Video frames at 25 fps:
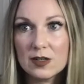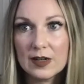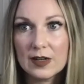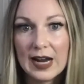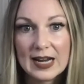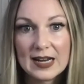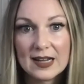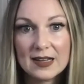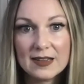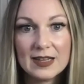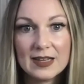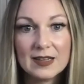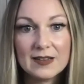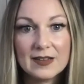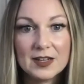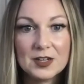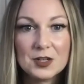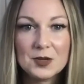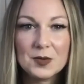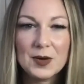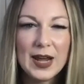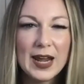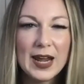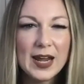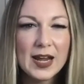anything that
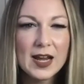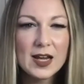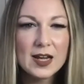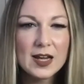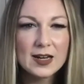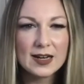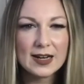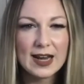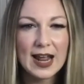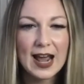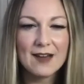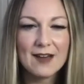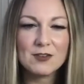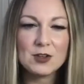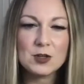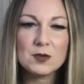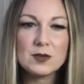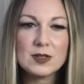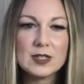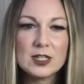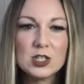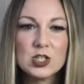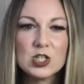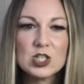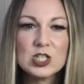you can and have you
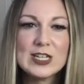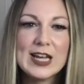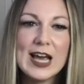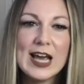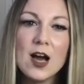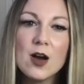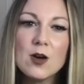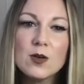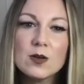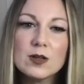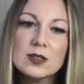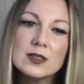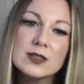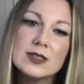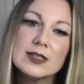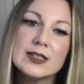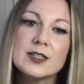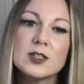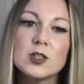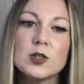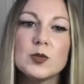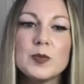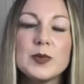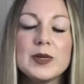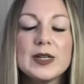niche down a
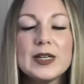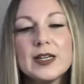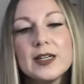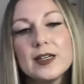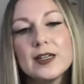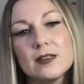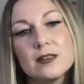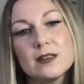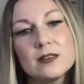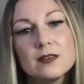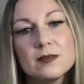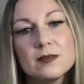little bit?